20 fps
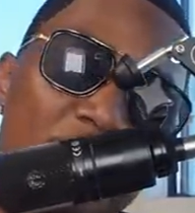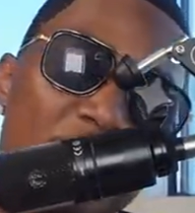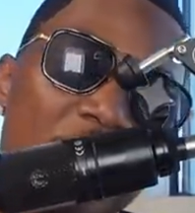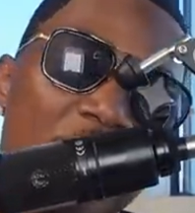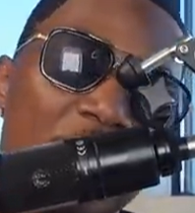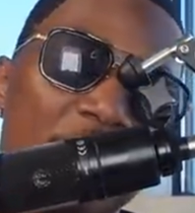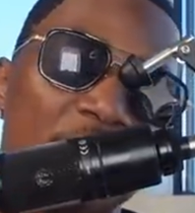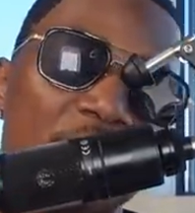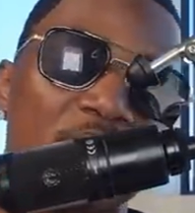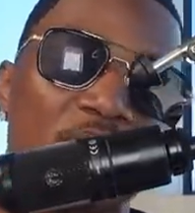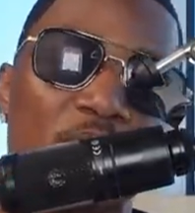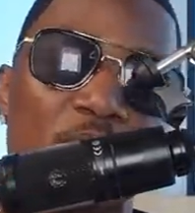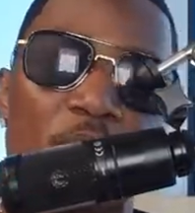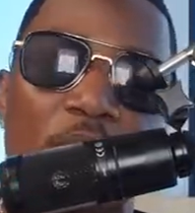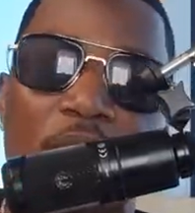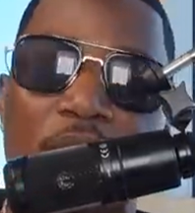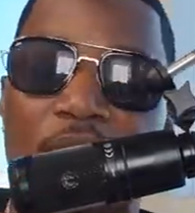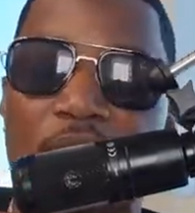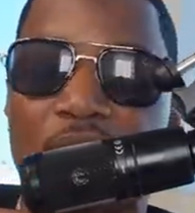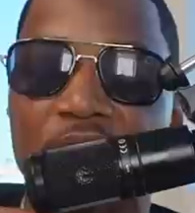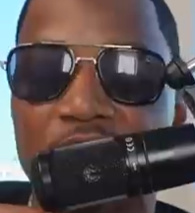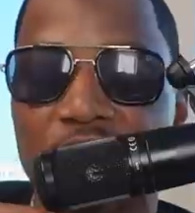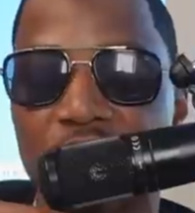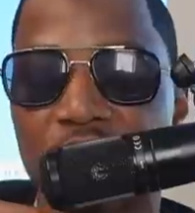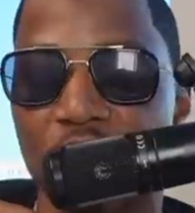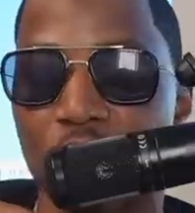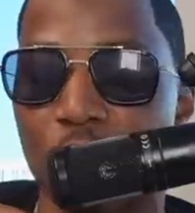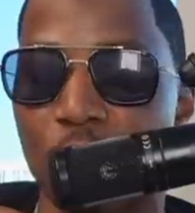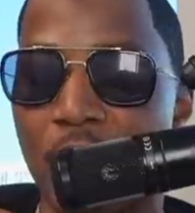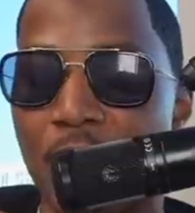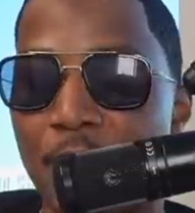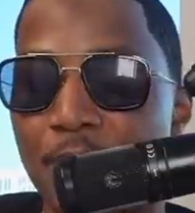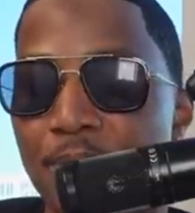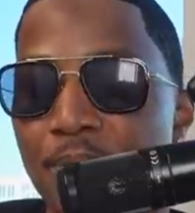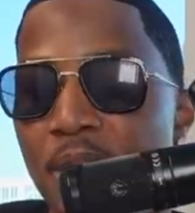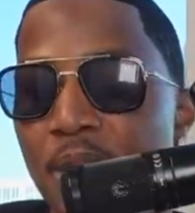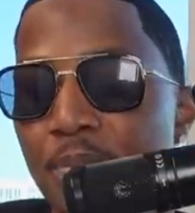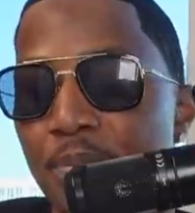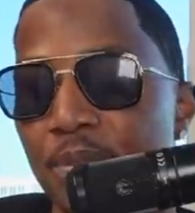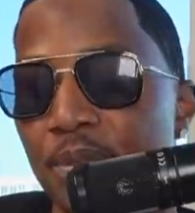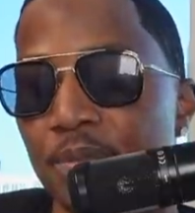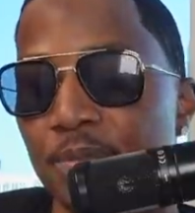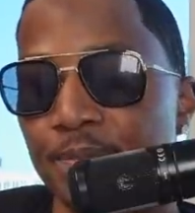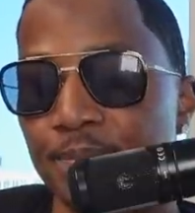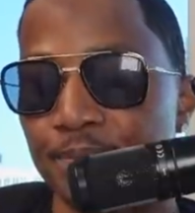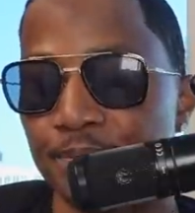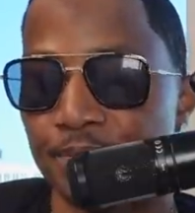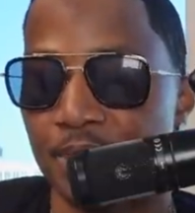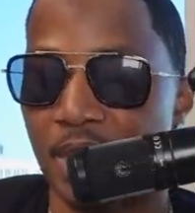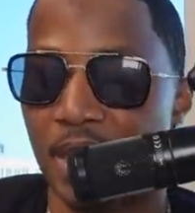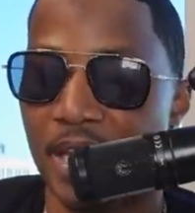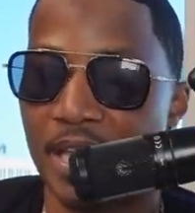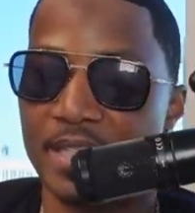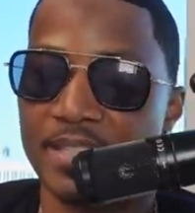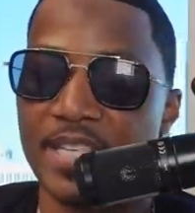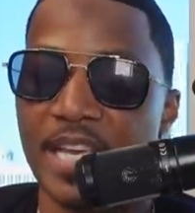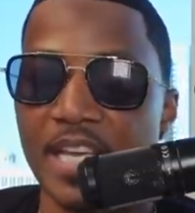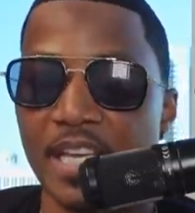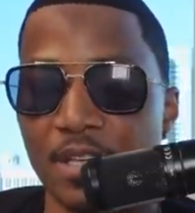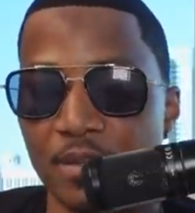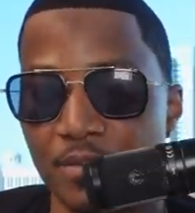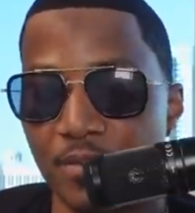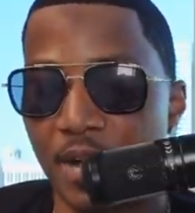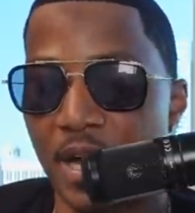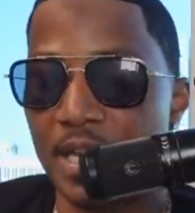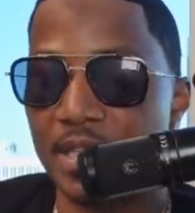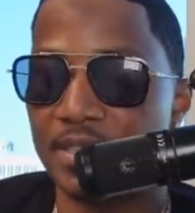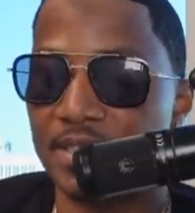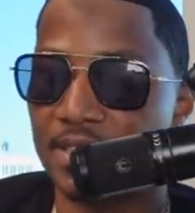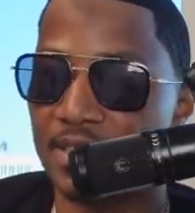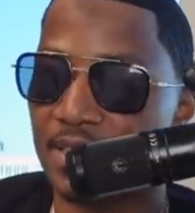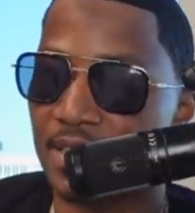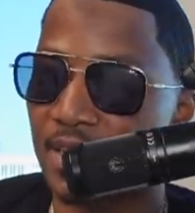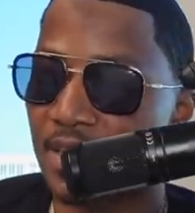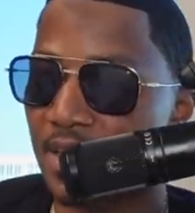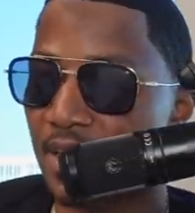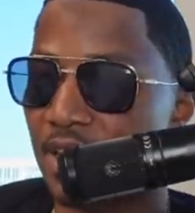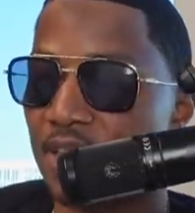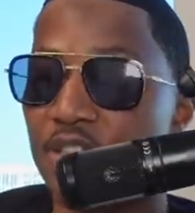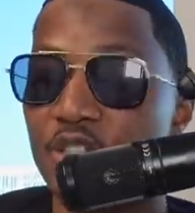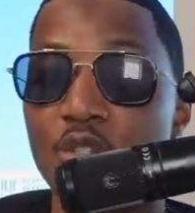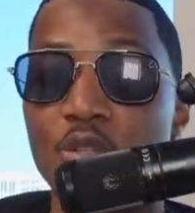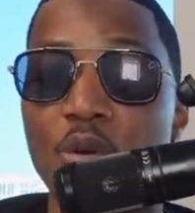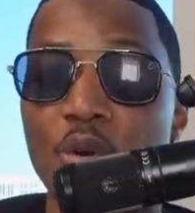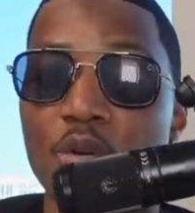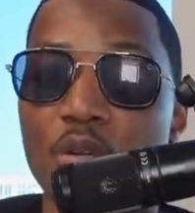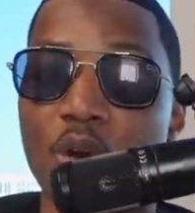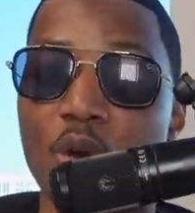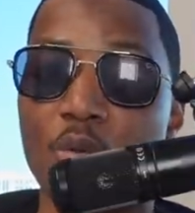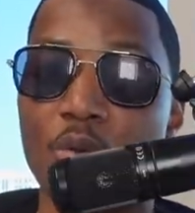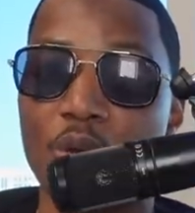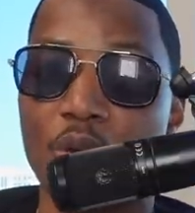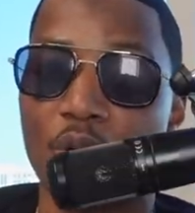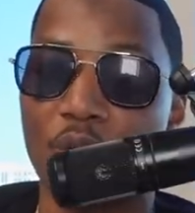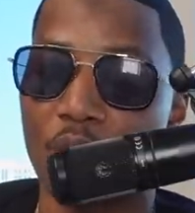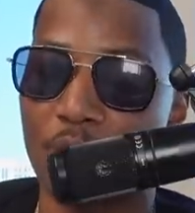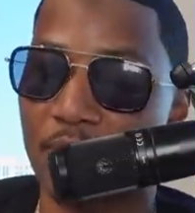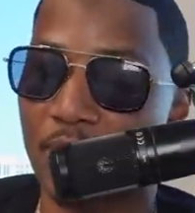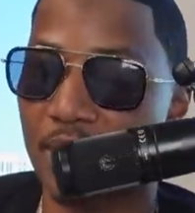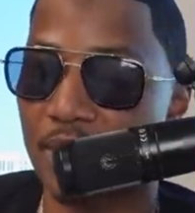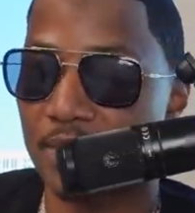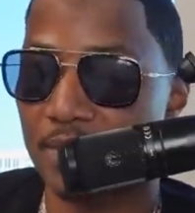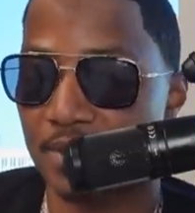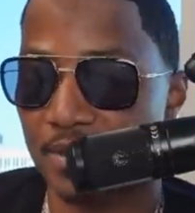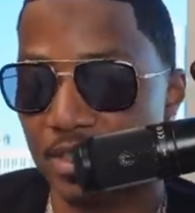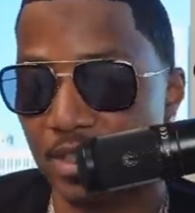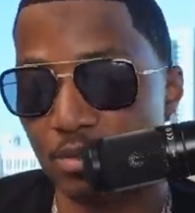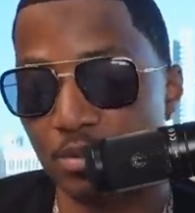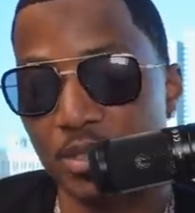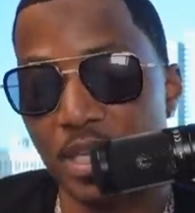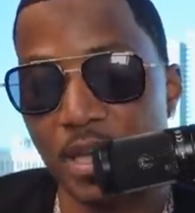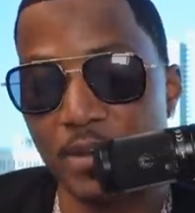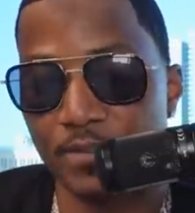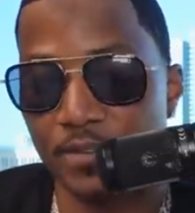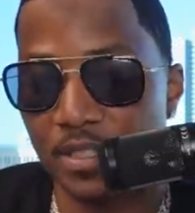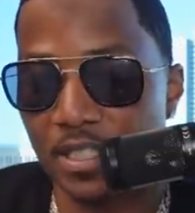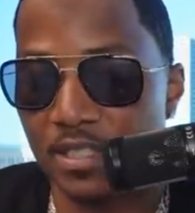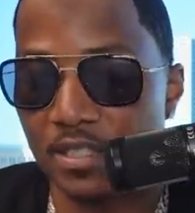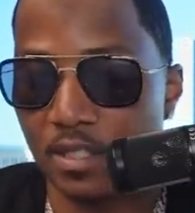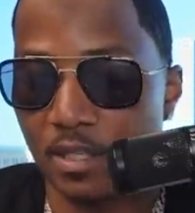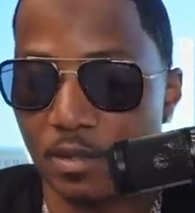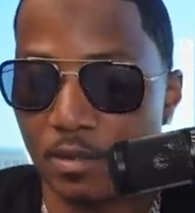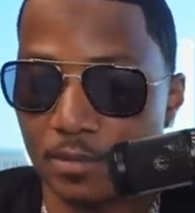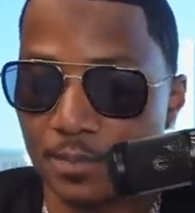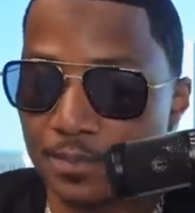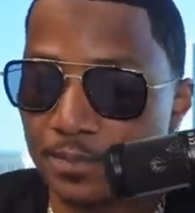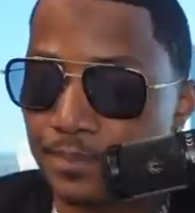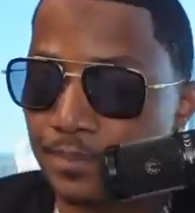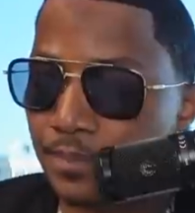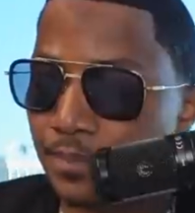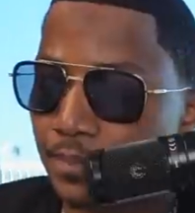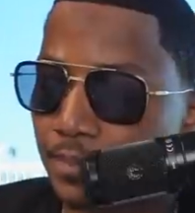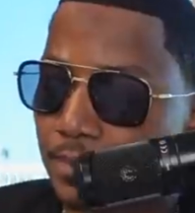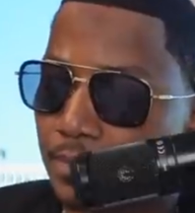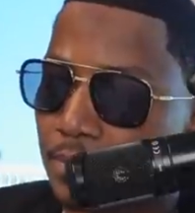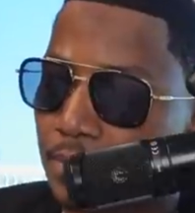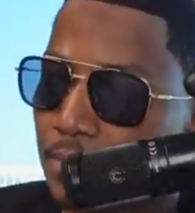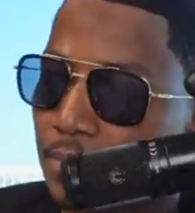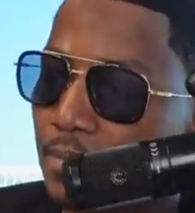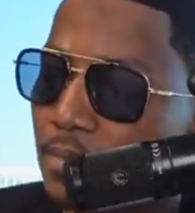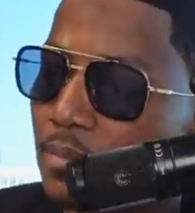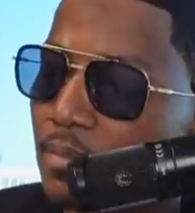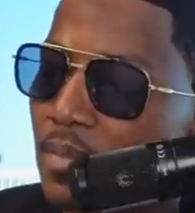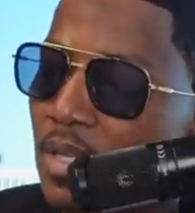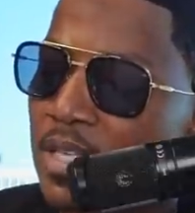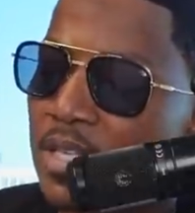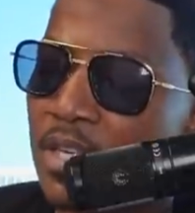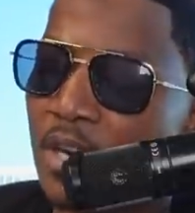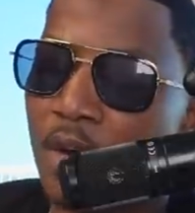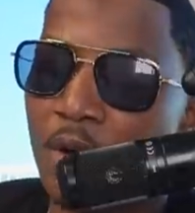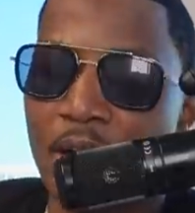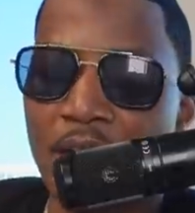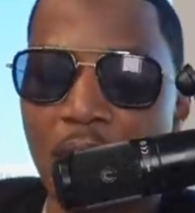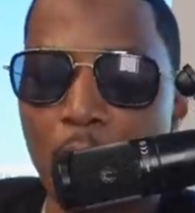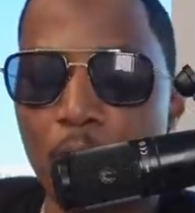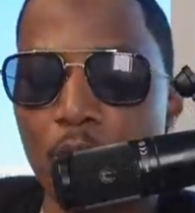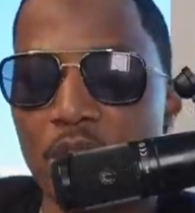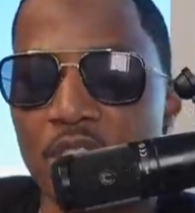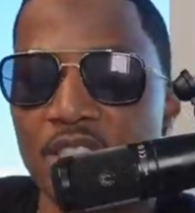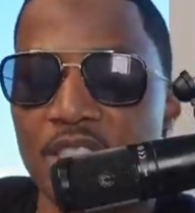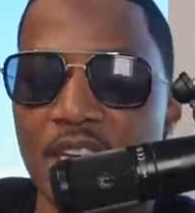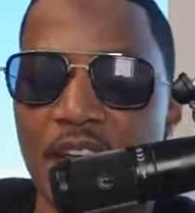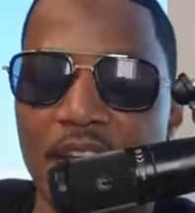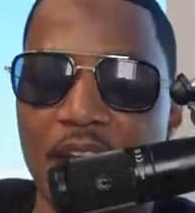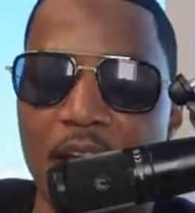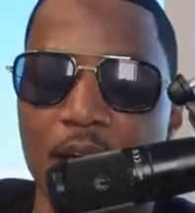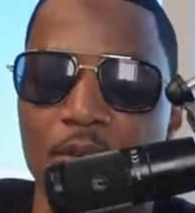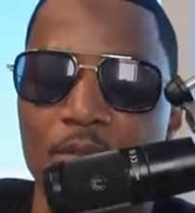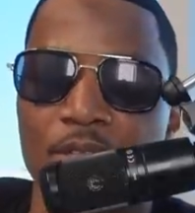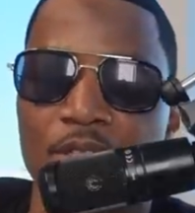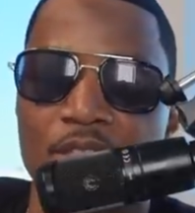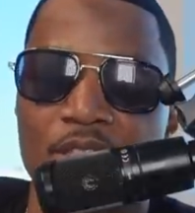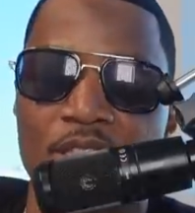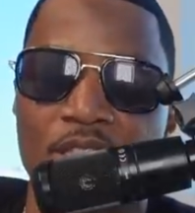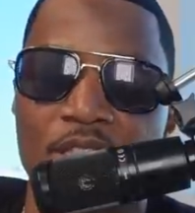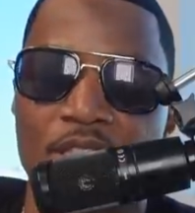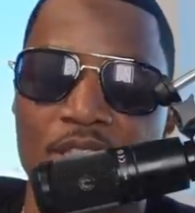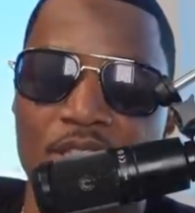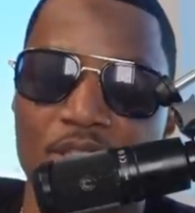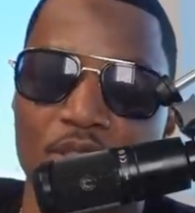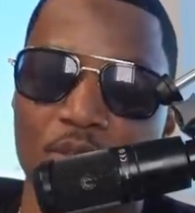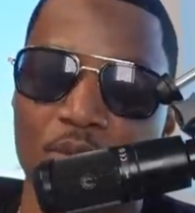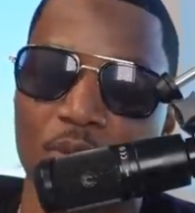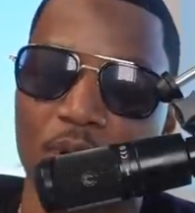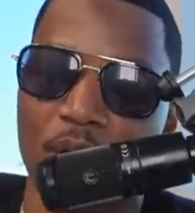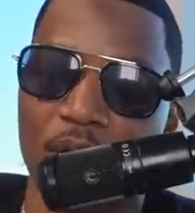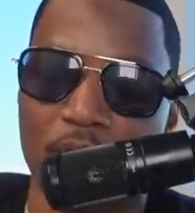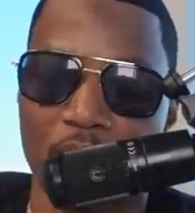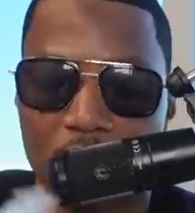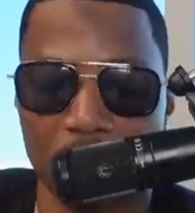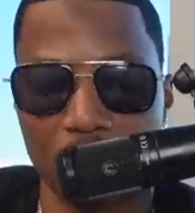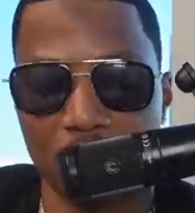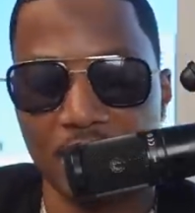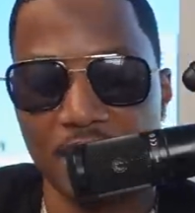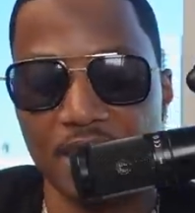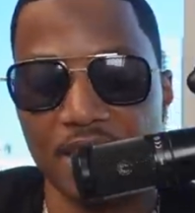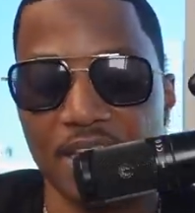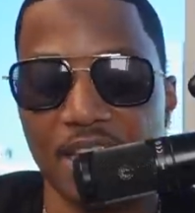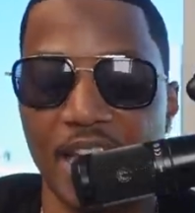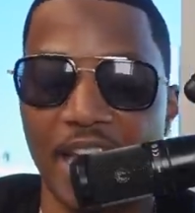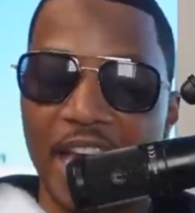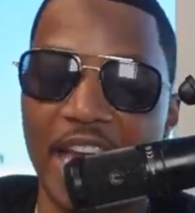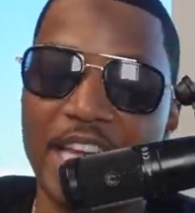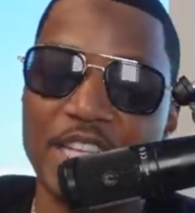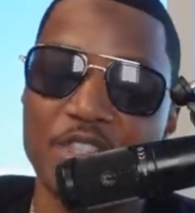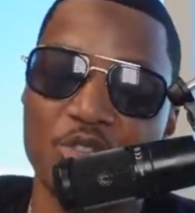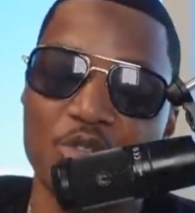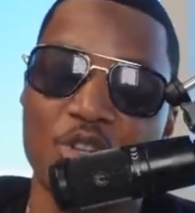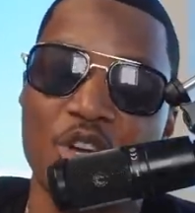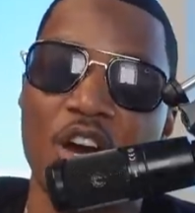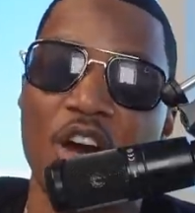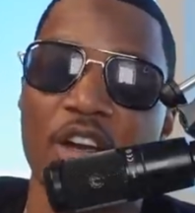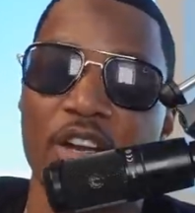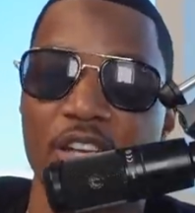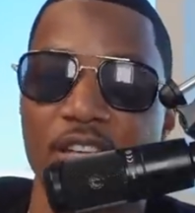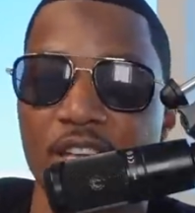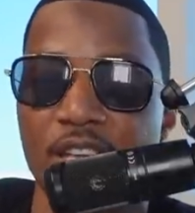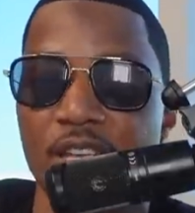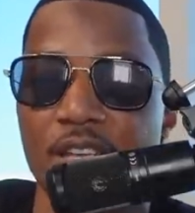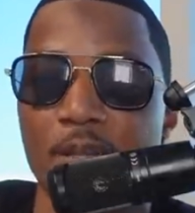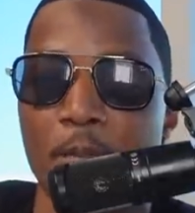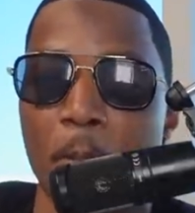be able to uh, listen to the right people and take advice because you don't know it all, man. You definitely don't. You know, and I want to shout out to uh, Andrew Carnegie.